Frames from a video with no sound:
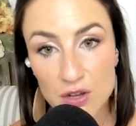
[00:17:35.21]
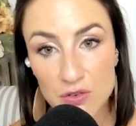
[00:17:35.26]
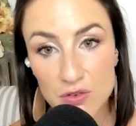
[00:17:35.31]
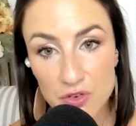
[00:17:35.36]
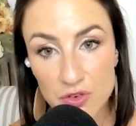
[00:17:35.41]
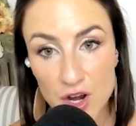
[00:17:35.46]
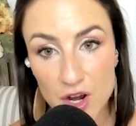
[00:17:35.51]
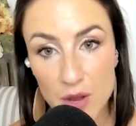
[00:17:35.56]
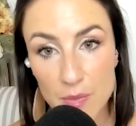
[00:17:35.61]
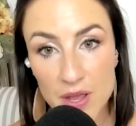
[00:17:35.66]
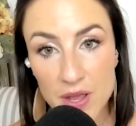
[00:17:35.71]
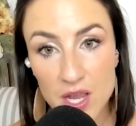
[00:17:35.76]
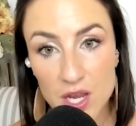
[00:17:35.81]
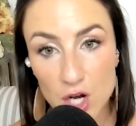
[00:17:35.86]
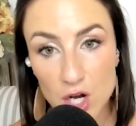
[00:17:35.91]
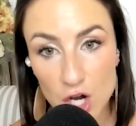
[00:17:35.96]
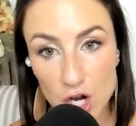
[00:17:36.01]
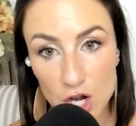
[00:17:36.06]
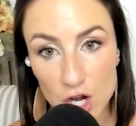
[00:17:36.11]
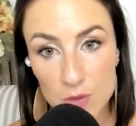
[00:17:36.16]
from
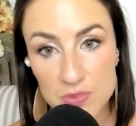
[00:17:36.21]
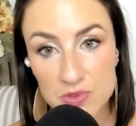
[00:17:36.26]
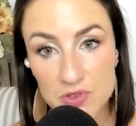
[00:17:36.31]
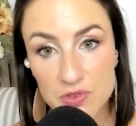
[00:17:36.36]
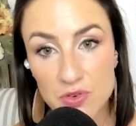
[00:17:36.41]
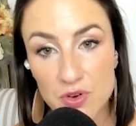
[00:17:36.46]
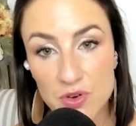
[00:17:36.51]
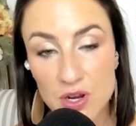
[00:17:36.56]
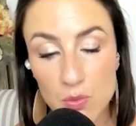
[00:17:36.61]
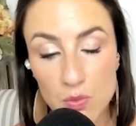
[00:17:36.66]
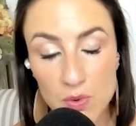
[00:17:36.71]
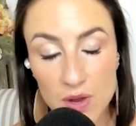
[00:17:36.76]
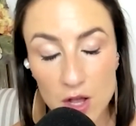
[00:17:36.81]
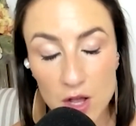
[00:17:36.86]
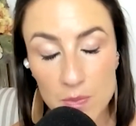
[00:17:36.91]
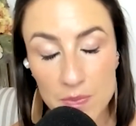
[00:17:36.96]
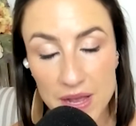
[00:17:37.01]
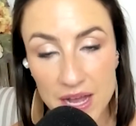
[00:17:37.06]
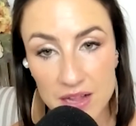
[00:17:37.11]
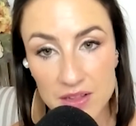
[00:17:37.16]
carbs for a well
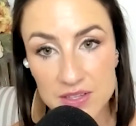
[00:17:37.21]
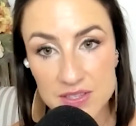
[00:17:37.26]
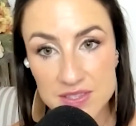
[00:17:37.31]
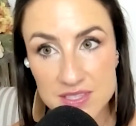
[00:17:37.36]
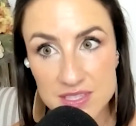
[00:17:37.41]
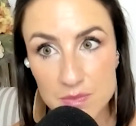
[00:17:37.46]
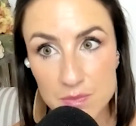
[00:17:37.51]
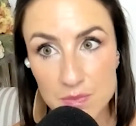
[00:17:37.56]
balanced